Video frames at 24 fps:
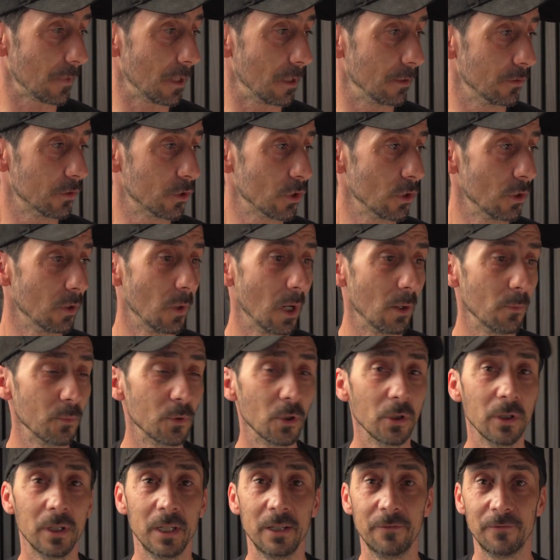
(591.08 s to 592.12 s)
So I'm
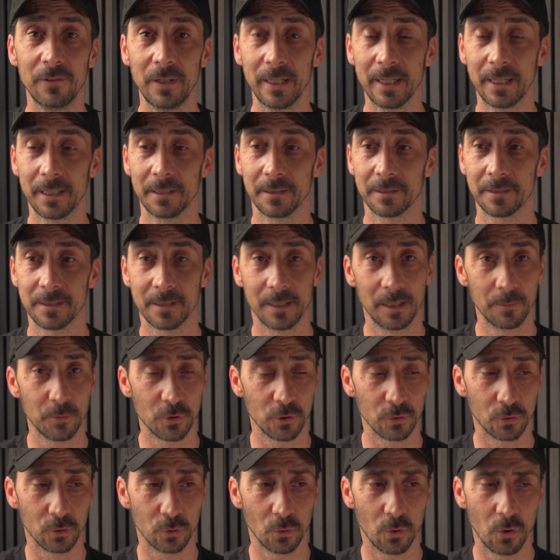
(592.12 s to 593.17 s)
going to leave a link in the
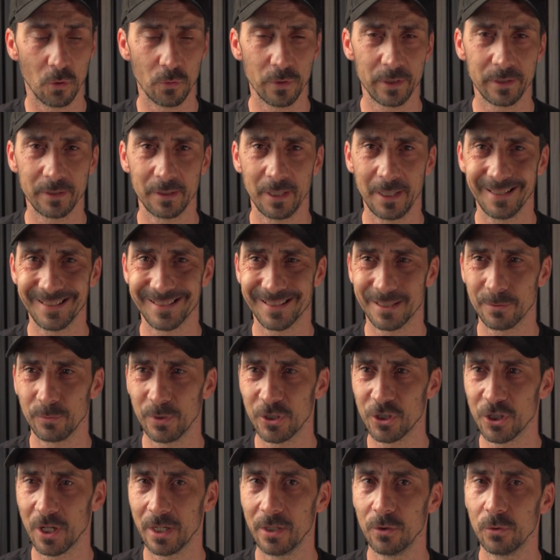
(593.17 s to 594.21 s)
description to all the things
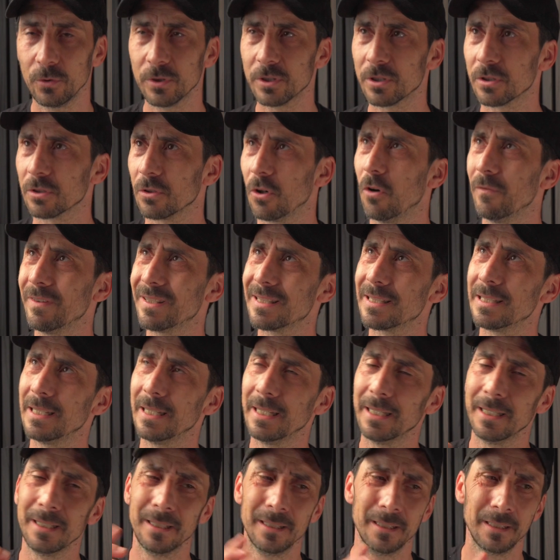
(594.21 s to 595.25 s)
which I use.
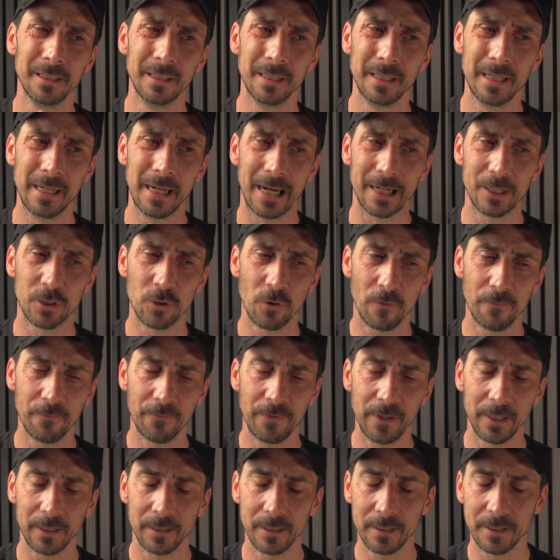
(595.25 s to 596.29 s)
Obviously, I don't
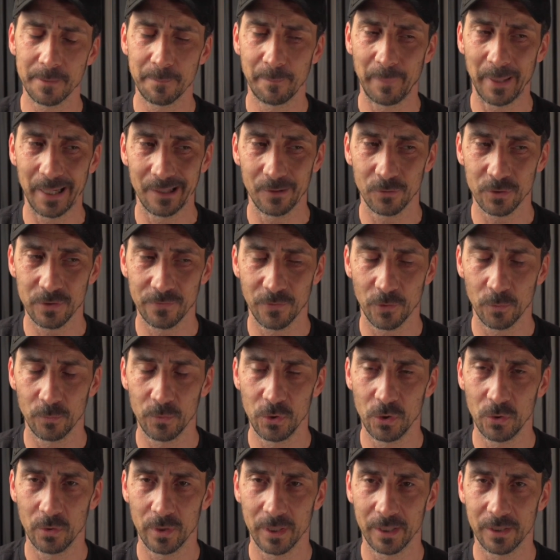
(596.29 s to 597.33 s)
think these panels from
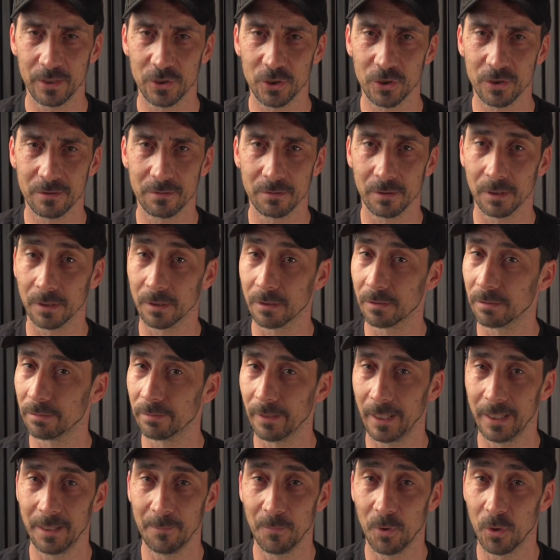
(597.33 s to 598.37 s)
Neewer it's
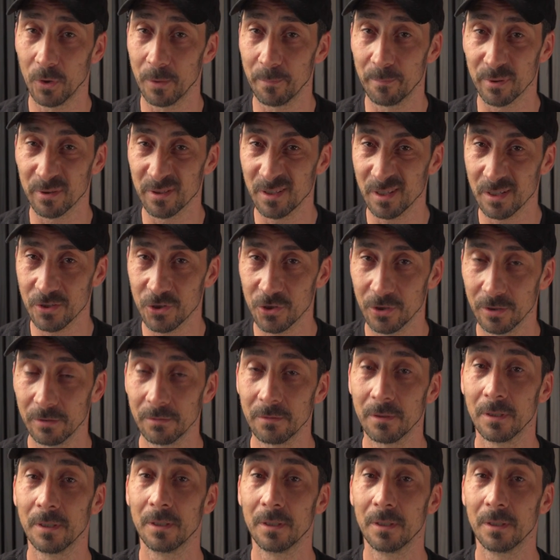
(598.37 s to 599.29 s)
anymore in production.